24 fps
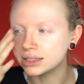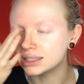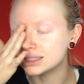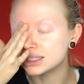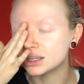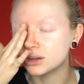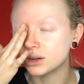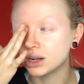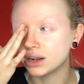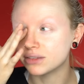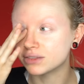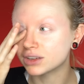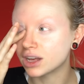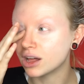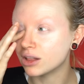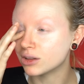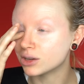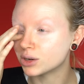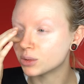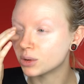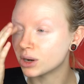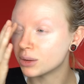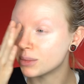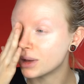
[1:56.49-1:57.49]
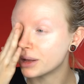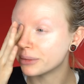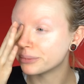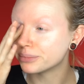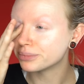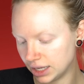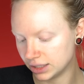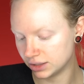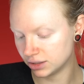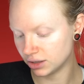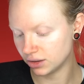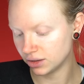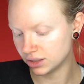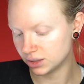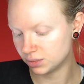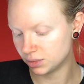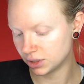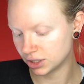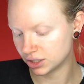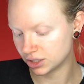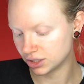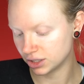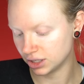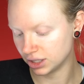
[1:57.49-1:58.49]
least I don't have color to worry about. I saw this
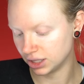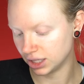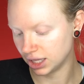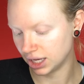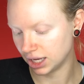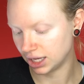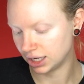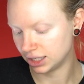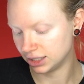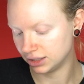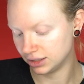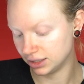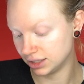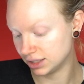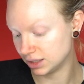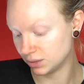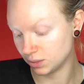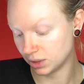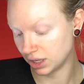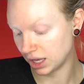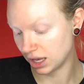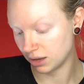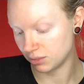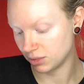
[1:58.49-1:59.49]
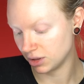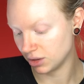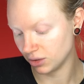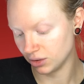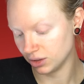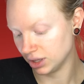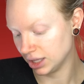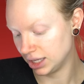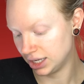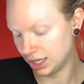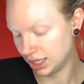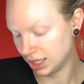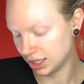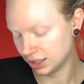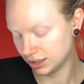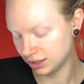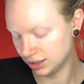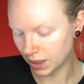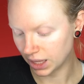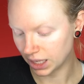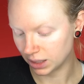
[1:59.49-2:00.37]
picture online. This is what gave me the whole idea.